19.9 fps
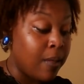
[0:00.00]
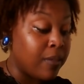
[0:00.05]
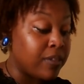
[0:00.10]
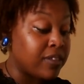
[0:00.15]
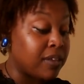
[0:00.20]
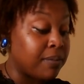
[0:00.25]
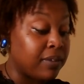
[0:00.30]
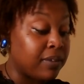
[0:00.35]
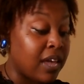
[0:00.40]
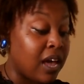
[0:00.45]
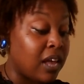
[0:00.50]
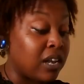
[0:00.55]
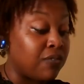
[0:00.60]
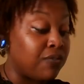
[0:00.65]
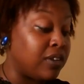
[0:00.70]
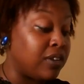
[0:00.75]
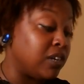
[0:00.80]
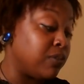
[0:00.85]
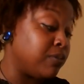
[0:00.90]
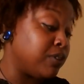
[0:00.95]
Some of y'all are
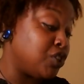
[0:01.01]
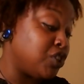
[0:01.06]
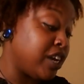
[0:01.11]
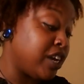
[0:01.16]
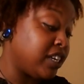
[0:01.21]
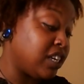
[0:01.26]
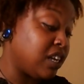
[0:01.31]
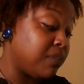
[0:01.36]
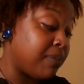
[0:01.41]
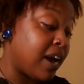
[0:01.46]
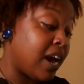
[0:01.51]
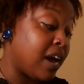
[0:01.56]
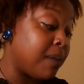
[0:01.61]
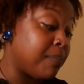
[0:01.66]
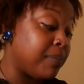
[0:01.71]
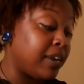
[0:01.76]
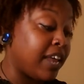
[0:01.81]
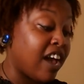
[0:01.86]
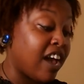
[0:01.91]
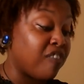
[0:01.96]
feeling rejected by it,
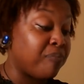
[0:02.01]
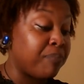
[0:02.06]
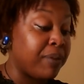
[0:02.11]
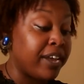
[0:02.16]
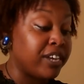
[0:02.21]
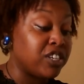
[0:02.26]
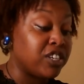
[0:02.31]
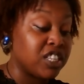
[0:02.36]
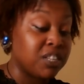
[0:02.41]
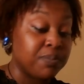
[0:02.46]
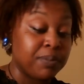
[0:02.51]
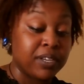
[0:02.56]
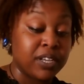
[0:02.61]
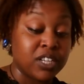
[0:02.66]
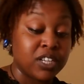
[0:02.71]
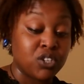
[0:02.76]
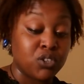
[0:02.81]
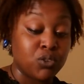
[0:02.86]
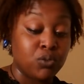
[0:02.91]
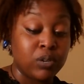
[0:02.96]
but have patience
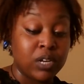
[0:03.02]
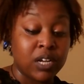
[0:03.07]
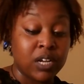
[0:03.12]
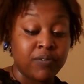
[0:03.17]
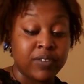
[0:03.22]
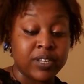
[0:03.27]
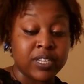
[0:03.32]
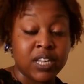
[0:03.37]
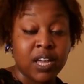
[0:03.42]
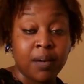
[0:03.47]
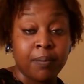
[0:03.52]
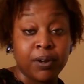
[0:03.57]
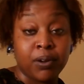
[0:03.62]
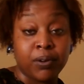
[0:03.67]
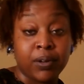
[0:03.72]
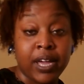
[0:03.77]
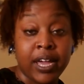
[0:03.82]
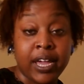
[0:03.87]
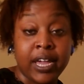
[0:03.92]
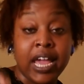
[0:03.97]
because new love is coming,
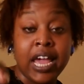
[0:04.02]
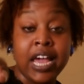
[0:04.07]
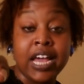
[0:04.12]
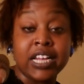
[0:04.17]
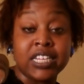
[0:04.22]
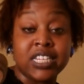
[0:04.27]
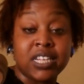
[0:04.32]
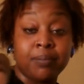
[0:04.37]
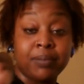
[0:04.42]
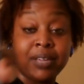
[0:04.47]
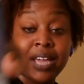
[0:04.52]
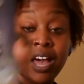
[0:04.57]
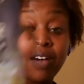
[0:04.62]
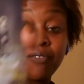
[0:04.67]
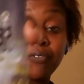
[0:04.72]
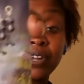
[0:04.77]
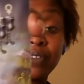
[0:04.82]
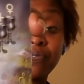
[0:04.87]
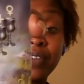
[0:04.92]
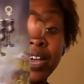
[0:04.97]
okay? Some of y'all
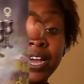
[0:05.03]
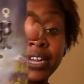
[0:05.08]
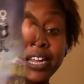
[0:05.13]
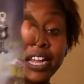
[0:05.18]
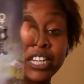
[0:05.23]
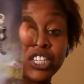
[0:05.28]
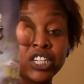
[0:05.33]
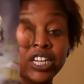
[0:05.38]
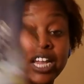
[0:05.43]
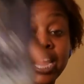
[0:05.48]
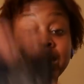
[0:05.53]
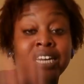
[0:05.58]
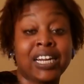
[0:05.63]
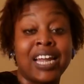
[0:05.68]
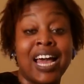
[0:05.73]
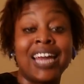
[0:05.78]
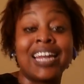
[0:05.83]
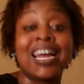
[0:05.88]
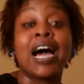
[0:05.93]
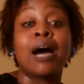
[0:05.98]
gonna find out you got a
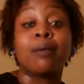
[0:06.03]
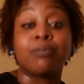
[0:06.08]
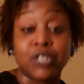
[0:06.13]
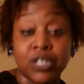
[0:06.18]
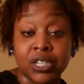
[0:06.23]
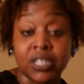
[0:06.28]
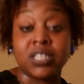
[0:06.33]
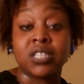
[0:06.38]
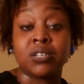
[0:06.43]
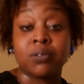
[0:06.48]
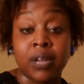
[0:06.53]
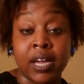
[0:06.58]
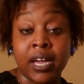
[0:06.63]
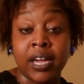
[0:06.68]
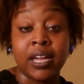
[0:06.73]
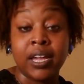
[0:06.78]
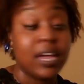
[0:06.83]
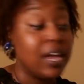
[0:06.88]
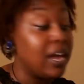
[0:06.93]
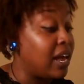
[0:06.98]
lot of options,
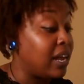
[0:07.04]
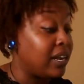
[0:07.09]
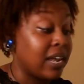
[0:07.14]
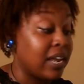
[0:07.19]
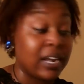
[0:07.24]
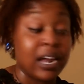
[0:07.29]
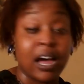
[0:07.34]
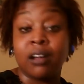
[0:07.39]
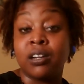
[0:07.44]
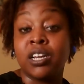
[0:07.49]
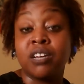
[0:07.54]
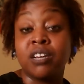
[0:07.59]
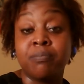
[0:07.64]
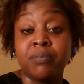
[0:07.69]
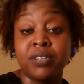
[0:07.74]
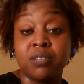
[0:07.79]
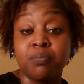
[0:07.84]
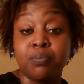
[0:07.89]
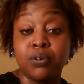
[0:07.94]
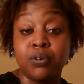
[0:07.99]
okay? Not all of them
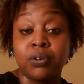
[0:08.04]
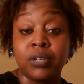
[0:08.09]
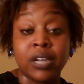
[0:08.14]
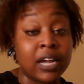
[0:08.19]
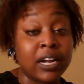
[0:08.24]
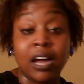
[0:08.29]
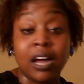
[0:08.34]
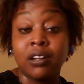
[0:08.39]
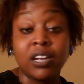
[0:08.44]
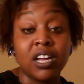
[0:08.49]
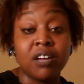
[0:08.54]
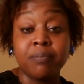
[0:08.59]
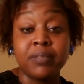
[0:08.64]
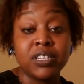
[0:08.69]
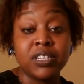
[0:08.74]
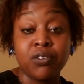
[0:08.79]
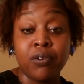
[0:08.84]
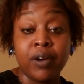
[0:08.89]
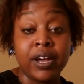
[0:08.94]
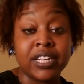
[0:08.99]
is bull, not all of them
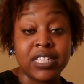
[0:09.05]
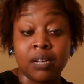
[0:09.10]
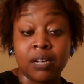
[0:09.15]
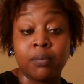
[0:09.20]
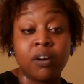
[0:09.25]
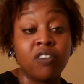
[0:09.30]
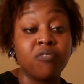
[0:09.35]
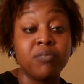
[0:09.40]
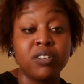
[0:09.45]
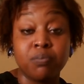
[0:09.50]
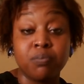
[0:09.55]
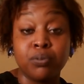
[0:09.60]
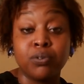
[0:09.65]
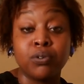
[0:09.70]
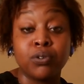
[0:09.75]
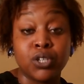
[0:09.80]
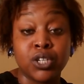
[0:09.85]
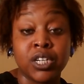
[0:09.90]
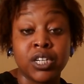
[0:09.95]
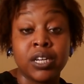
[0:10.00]
is great, some of them is
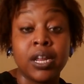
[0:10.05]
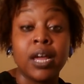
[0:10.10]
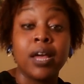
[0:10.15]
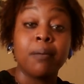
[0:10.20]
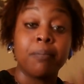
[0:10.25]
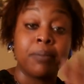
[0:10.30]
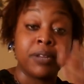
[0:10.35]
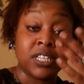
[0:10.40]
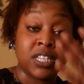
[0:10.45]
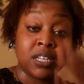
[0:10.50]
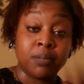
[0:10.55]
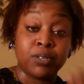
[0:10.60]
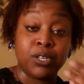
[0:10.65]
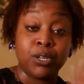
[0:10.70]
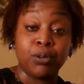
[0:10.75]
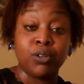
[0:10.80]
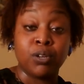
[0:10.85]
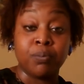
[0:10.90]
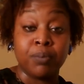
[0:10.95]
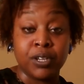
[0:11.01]
bullshit, but it's up to
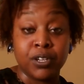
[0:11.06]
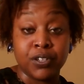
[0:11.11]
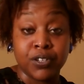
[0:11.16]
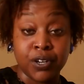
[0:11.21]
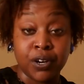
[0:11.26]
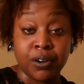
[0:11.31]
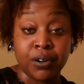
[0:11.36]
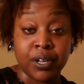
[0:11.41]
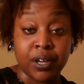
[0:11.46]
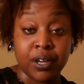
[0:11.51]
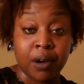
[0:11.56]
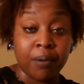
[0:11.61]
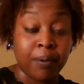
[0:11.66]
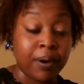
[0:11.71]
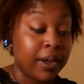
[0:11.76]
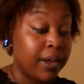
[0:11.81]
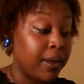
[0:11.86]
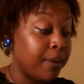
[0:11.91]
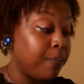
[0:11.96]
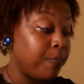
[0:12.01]
you to be discerning, all
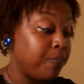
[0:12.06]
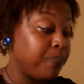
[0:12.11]
right?